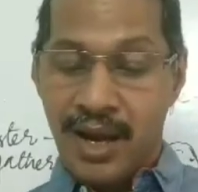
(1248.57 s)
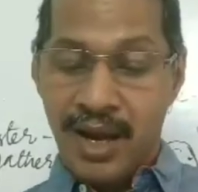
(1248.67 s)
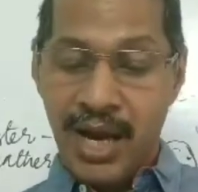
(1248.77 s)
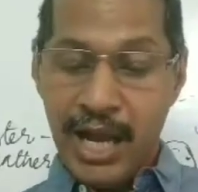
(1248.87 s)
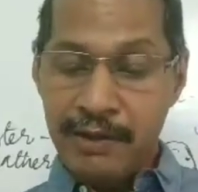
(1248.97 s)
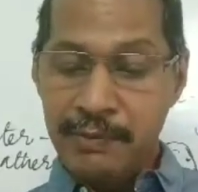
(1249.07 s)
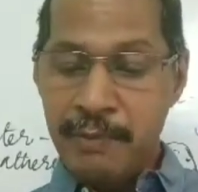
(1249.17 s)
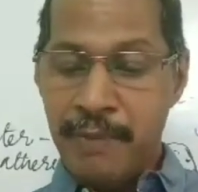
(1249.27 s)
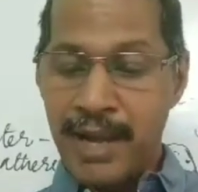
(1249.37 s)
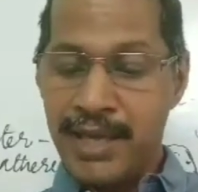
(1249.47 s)
I will
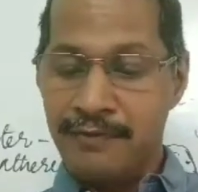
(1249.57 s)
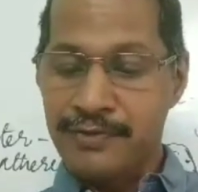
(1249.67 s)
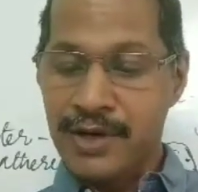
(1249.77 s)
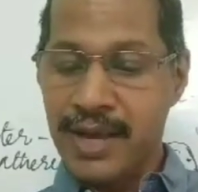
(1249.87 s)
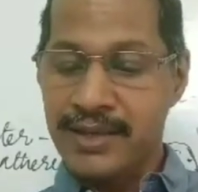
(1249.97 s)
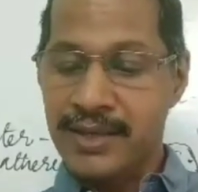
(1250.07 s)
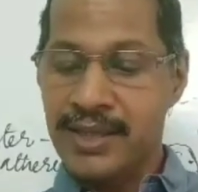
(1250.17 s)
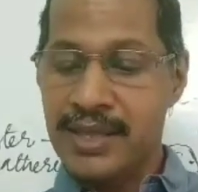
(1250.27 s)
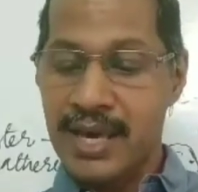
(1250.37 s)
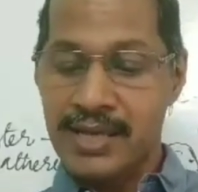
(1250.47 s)
be back after lighting
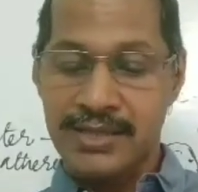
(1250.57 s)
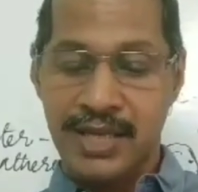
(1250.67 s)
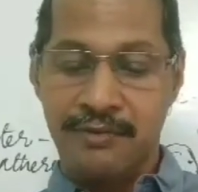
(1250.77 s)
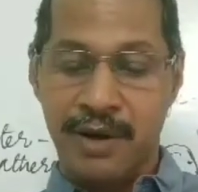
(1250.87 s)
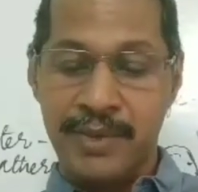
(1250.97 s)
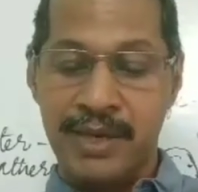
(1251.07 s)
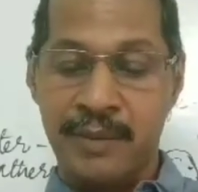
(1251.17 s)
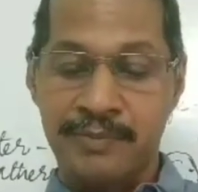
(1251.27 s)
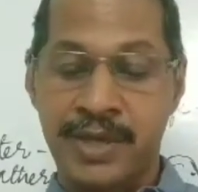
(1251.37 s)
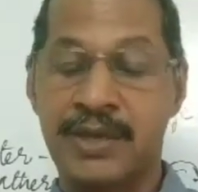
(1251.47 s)
the gas and warming
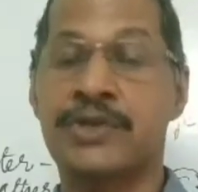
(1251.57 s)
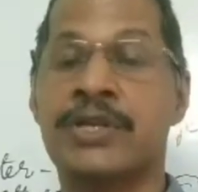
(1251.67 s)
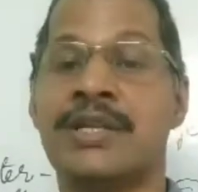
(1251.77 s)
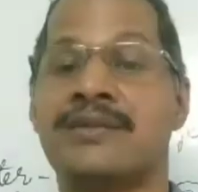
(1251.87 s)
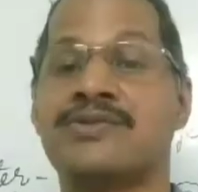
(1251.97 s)
up the dinner.